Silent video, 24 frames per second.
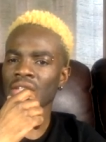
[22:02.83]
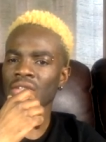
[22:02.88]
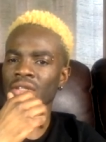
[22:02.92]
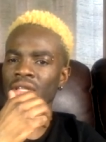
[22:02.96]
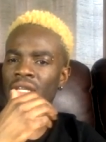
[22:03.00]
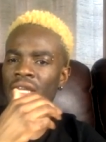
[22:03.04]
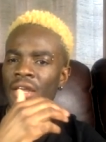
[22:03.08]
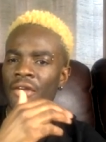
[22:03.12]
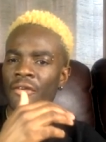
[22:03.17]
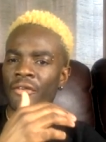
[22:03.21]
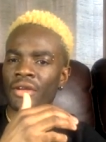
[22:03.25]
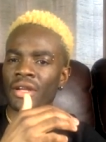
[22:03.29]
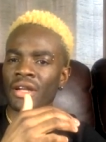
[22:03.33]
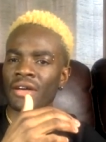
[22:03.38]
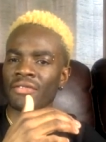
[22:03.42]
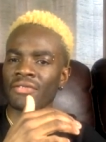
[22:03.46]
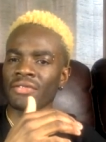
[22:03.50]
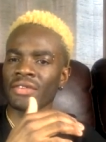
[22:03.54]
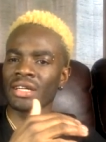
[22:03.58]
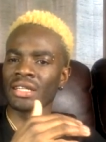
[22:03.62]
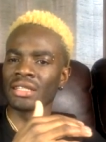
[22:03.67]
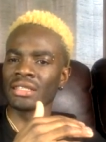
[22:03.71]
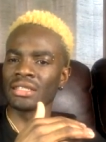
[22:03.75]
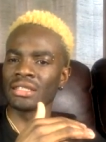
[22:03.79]
to get rid of
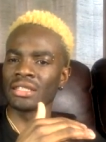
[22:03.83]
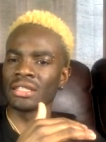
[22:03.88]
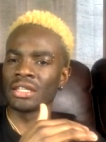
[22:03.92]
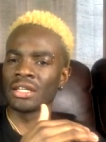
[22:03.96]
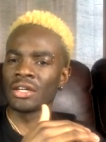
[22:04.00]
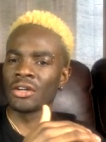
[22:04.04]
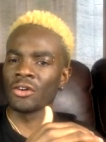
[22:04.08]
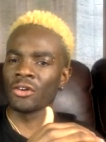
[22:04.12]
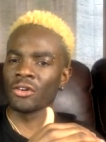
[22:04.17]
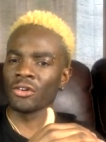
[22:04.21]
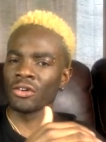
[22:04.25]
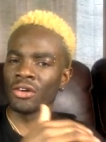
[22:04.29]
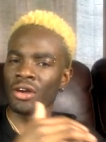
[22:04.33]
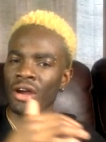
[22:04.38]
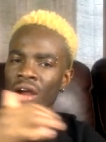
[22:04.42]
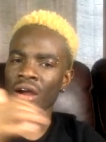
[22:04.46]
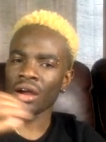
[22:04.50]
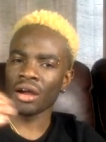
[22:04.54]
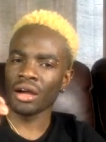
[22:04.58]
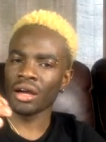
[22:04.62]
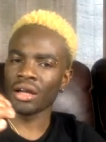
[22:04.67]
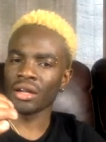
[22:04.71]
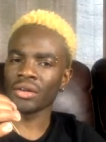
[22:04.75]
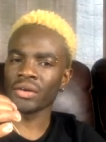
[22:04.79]
that
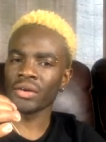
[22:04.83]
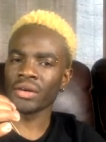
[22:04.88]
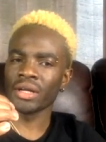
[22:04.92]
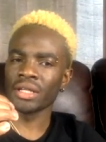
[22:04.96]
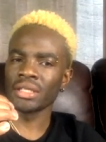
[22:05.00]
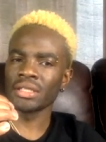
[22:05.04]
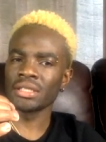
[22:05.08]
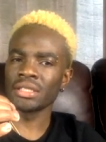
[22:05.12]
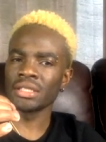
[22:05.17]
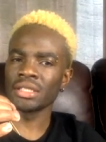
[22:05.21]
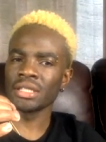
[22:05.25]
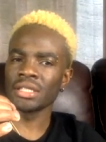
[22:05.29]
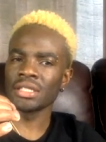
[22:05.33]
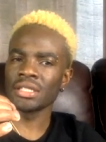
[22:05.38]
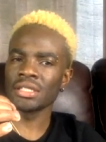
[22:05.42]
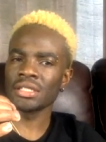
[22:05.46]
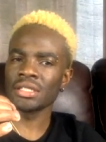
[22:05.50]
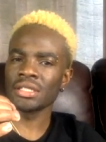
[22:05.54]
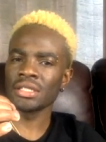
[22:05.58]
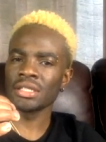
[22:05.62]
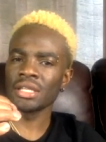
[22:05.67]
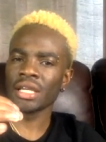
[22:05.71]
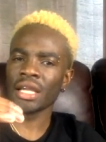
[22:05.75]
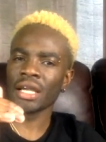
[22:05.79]
raw alcohol
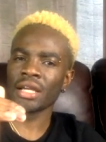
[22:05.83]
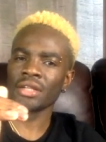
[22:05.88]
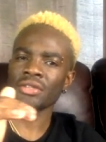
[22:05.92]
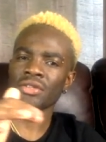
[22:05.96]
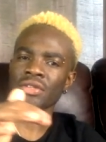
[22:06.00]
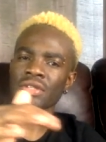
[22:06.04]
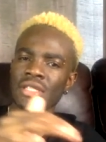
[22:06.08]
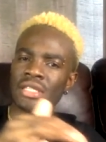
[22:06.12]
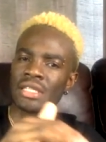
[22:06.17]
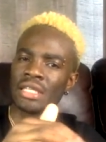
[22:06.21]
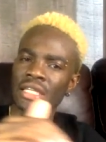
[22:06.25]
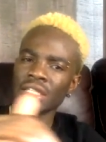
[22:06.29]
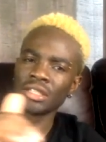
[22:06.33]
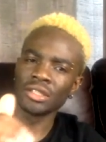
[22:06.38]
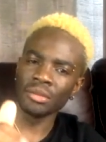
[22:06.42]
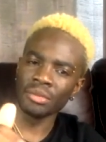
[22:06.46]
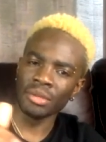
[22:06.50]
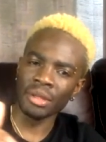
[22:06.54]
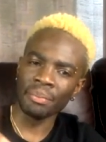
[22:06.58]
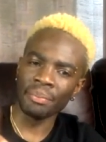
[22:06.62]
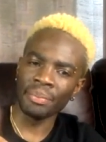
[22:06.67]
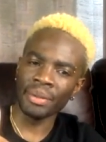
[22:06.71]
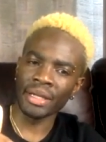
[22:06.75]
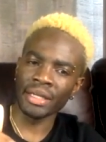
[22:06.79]
taste, you can just heat up
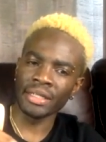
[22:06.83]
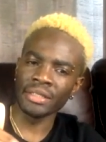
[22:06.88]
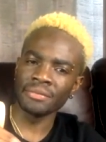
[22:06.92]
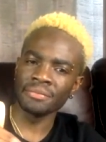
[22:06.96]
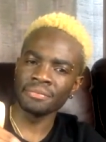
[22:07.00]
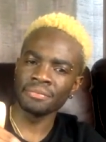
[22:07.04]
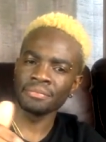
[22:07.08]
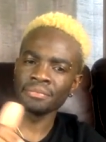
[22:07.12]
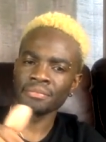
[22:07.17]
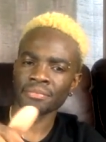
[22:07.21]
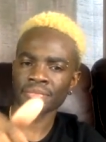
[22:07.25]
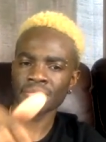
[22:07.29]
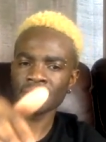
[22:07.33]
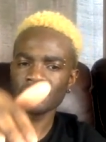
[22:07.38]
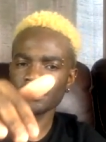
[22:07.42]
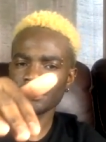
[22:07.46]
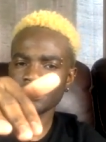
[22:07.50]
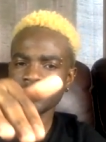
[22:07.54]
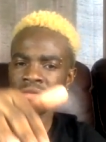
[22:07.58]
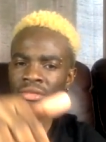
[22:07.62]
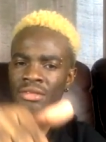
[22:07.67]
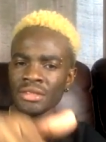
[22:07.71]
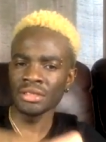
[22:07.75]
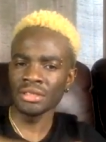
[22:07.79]
the pan,
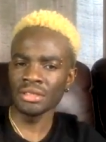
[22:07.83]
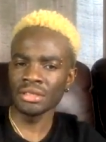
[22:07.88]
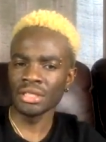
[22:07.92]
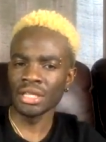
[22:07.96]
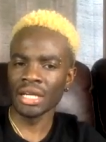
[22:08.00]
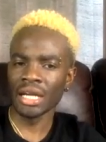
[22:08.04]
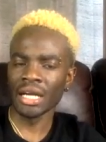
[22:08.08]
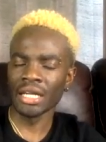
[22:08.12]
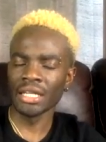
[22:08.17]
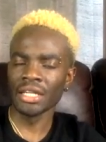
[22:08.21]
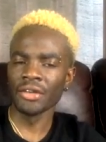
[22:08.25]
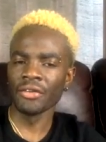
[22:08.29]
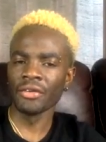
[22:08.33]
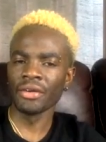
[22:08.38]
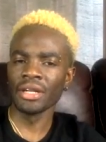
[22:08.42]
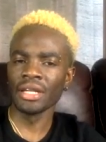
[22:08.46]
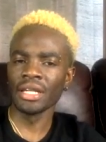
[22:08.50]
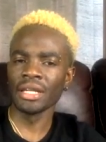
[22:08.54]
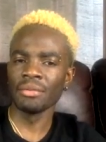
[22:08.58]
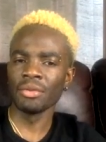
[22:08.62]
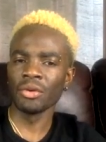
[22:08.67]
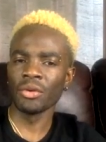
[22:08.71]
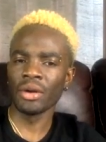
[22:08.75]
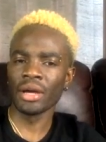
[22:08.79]
add the red
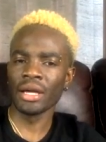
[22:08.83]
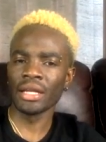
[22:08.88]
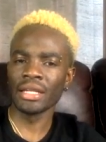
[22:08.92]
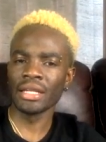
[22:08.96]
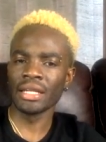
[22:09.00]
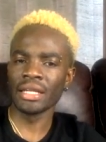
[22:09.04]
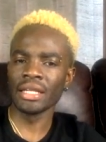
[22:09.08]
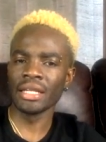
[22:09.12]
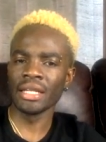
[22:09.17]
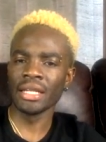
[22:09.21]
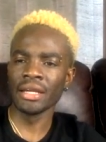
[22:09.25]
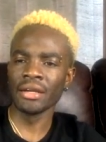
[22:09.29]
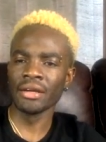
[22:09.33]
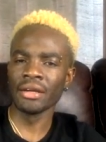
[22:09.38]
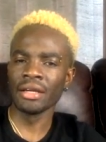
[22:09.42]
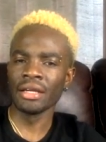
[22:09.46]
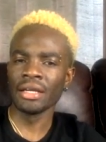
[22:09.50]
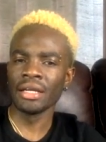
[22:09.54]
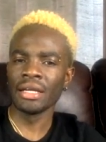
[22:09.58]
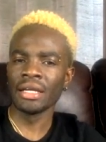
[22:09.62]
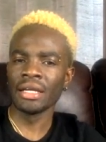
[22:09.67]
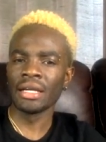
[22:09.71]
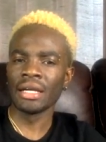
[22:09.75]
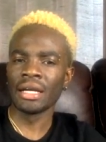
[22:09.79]
label wine in there,
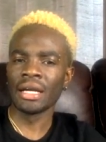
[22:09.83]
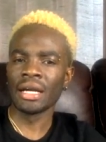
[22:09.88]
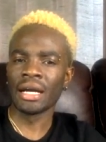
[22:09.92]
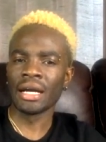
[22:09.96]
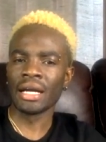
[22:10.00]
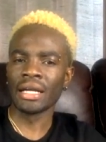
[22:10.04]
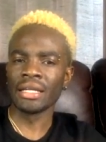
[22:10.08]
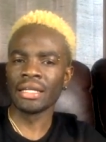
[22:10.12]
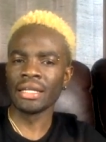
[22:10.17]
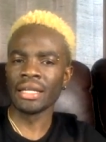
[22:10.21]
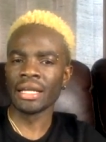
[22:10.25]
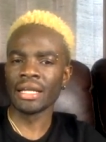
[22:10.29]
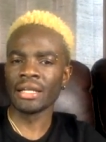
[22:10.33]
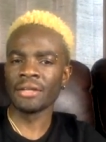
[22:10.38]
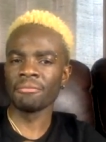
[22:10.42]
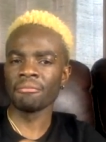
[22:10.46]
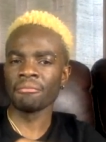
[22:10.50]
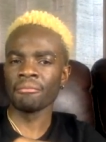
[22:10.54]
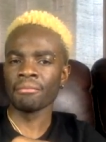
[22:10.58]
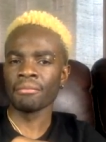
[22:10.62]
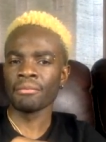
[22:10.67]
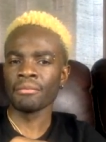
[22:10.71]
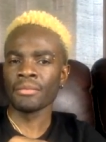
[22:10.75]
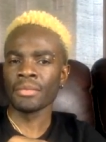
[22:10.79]
and
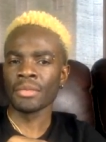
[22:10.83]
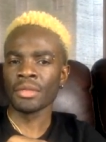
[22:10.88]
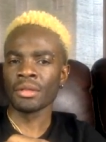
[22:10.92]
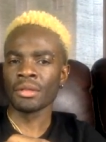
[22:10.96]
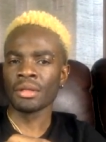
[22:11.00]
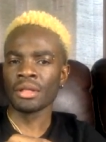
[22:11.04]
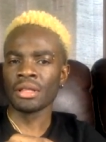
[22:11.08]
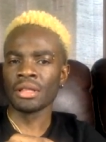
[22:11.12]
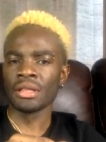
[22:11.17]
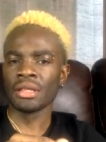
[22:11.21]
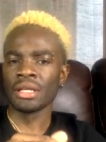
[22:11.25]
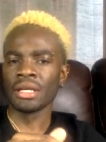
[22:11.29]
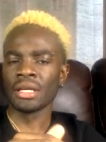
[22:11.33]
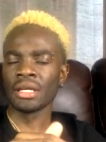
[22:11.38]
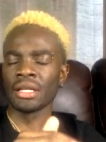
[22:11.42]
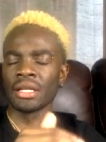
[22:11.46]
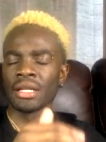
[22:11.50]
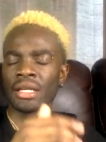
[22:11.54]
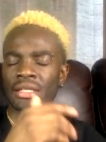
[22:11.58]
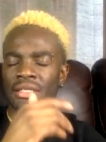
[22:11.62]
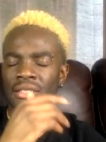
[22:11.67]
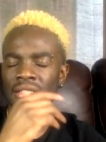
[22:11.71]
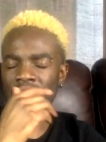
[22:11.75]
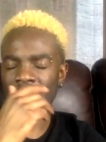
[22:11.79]
then let
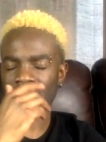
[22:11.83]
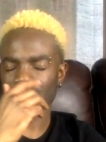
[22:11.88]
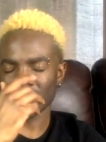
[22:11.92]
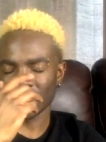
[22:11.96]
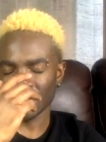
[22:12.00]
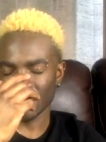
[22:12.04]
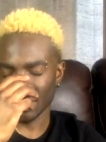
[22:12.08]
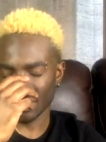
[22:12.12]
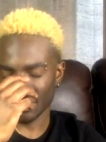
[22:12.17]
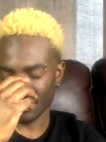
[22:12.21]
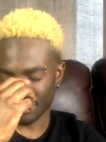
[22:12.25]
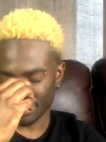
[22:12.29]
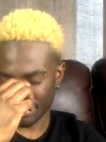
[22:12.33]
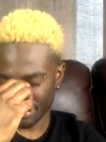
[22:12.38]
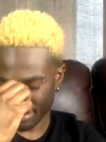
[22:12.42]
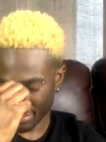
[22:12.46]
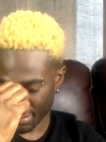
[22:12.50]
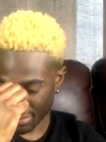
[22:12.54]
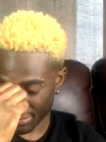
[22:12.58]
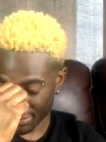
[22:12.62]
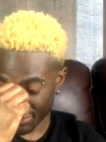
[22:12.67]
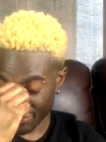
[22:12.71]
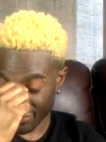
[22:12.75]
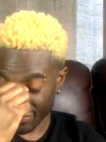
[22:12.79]
let it um
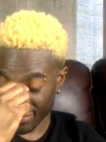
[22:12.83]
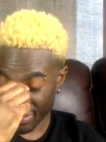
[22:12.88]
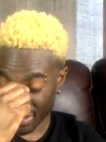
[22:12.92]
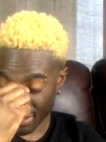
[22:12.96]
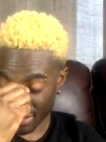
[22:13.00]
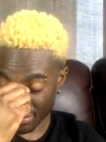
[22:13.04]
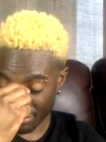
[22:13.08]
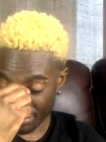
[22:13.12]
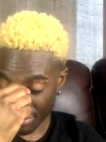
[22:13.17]
we find the